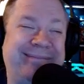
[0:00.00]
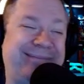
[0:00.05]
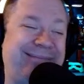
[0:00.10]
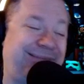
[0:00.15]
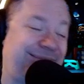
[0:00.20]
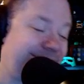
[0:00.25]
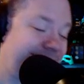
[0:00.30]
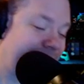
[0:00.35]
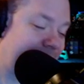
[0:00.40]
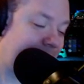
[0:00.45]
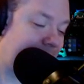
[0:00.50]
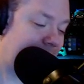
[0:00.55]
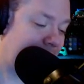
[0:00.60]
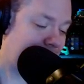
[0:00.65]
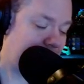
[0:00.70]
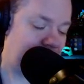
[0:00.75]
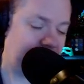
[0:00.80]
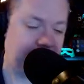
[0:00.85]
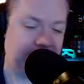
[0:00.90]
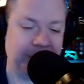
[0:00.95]
I think he's a
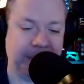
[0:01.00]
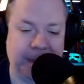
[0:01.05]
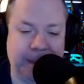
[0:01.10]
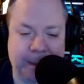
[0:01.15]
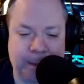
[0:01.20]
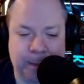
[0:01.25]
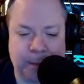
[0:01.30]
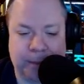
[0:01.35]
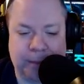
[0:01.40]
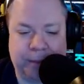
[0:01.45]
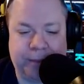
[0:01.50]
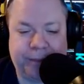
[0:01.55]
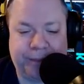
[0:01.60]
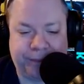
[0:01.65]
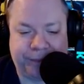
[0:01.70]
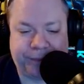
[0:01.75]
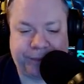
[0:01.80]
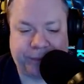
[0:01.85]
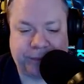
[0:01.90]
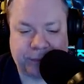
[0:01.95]
bad influence on
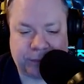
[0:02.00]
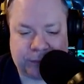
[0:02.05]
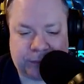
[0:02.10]
Denny.